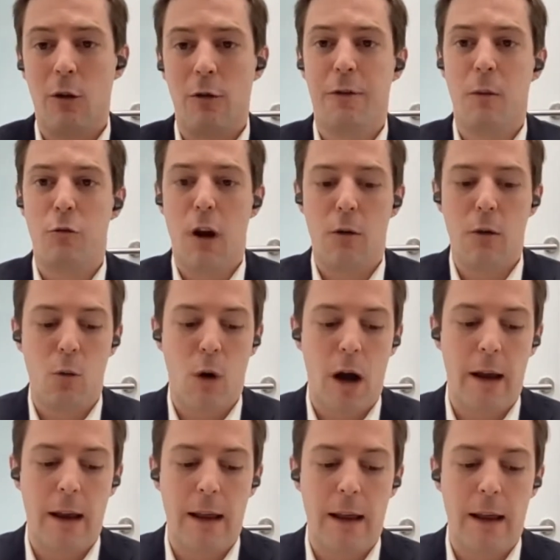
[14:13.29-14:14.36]
on February
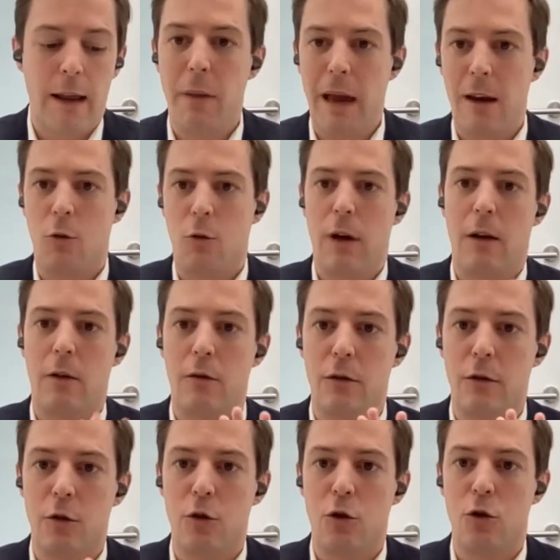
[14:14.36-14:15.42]
1 and the
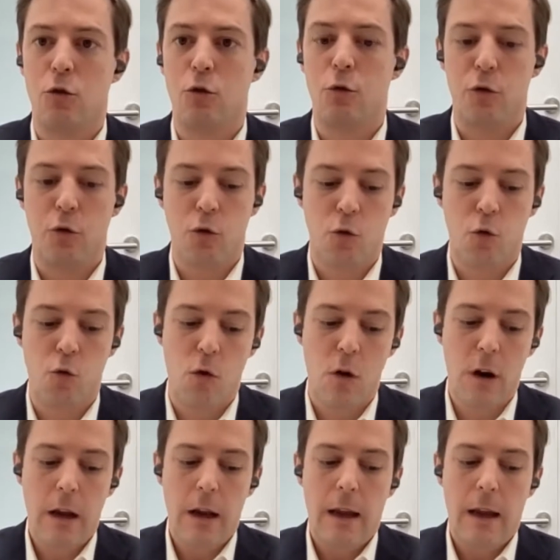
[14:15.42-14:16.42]
background uh, to the coup.